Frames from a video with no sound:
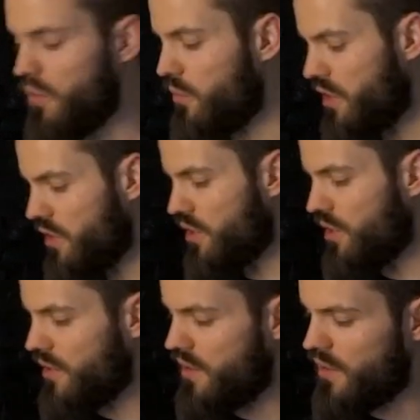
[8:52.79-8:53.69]
which
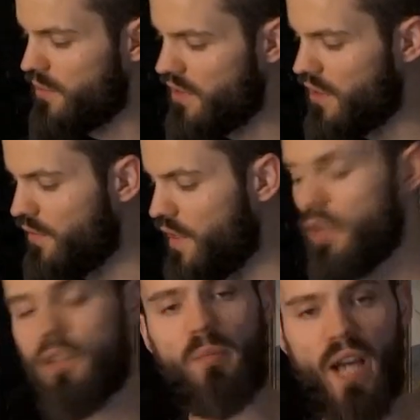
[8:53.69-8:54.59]
the thing
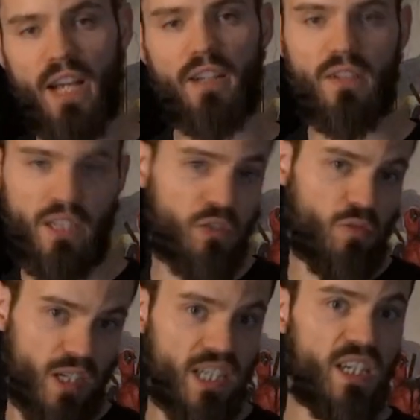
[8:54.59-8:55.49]
on the back
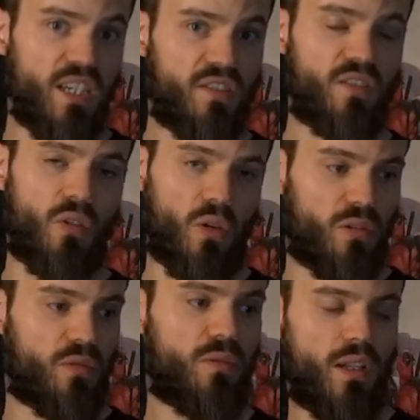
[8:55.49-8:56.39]
literally is
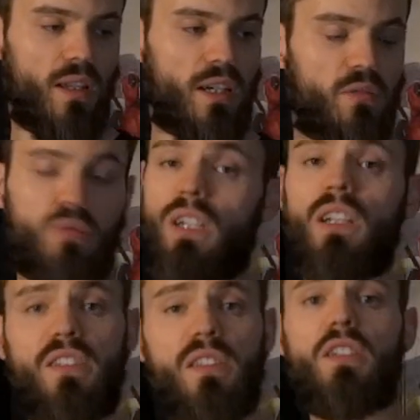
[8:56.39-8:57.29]
on like
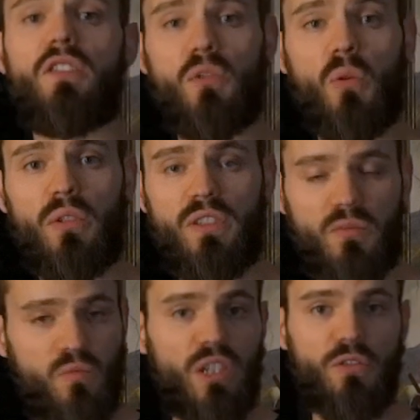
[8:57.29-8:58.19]
realistic swords
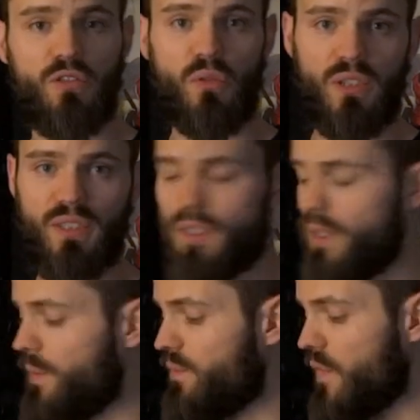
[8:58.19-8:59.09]
and real swords,
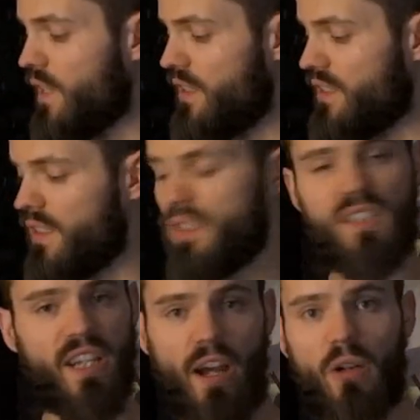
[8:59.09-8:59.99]
is a
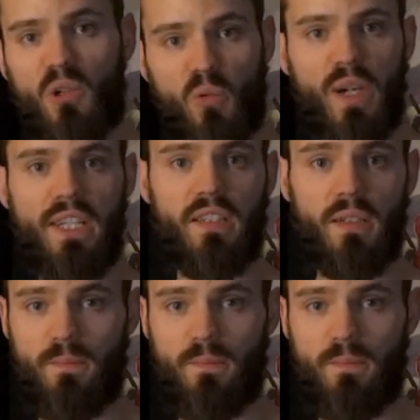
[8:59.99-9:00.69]
counterweight.